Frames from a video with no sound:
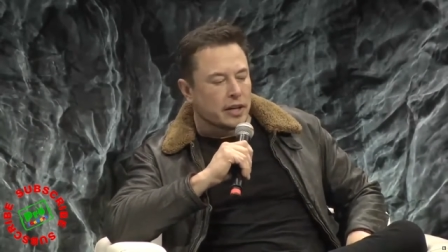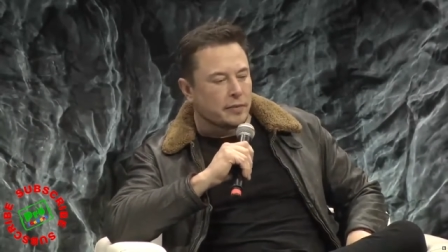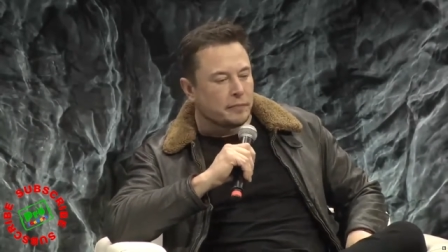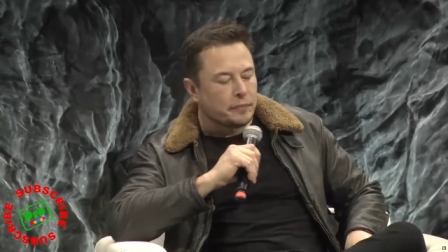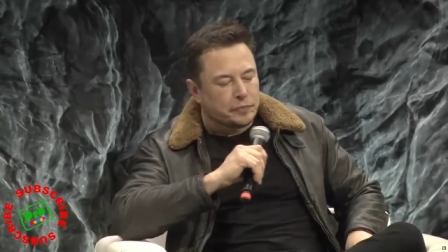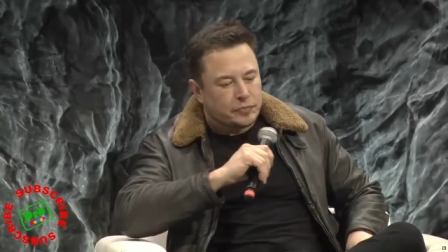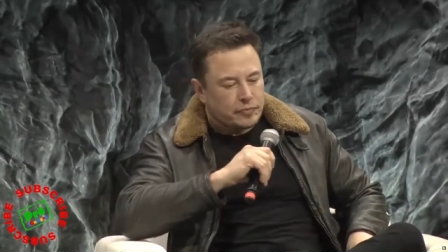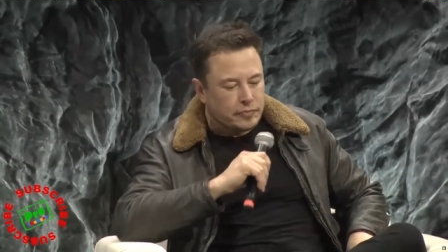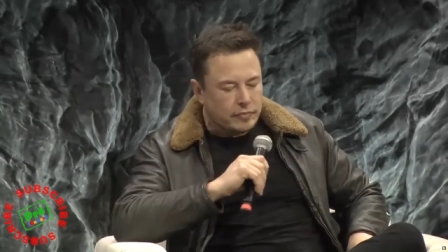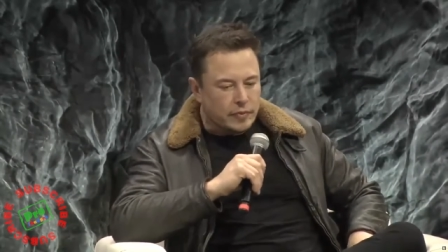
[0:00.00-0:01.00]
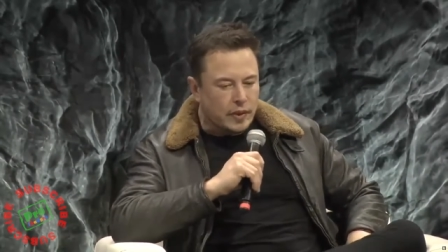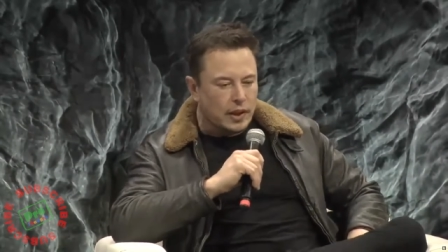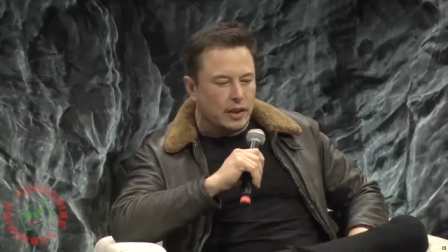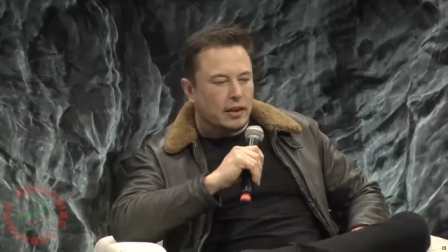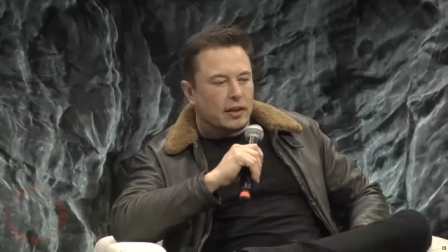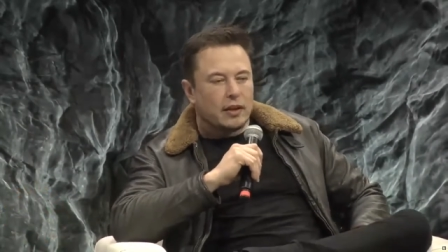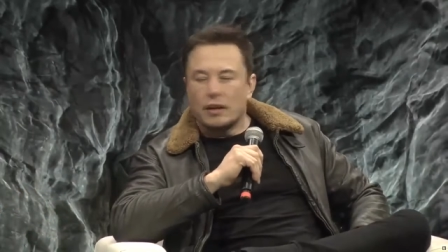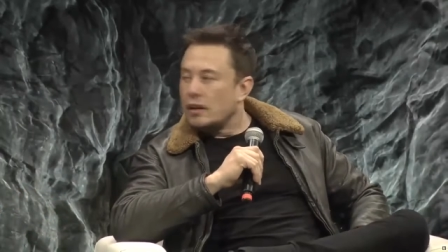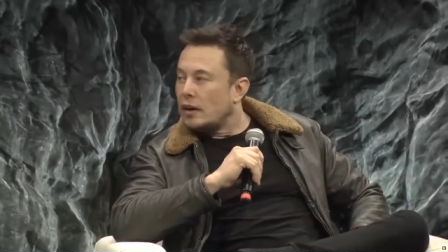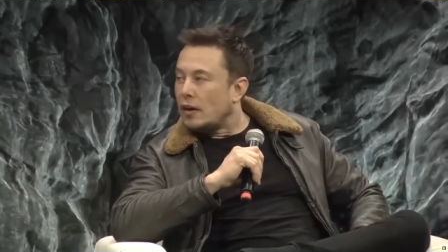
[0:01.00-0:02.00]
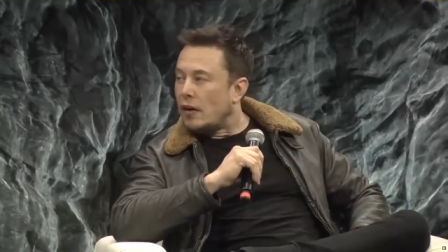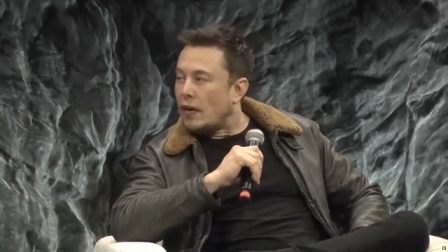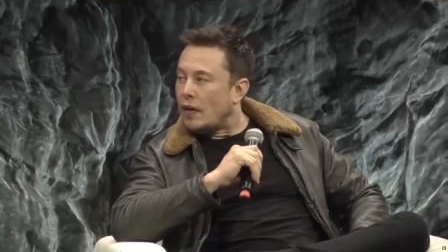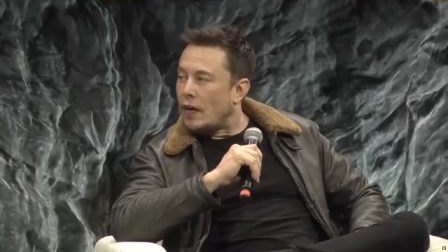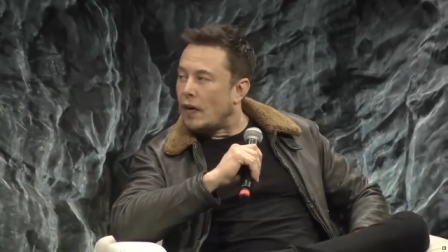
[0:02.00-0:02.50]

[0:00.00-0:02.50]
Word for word: Um, what, what does that stand for again?